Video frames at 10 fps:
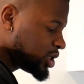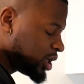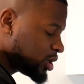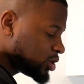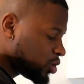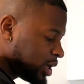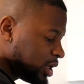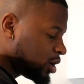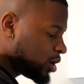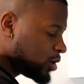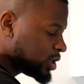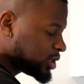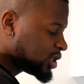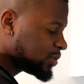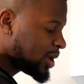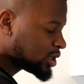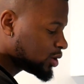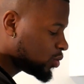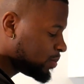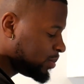chickens or any curries, especially
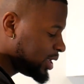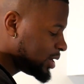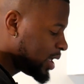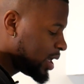with meat,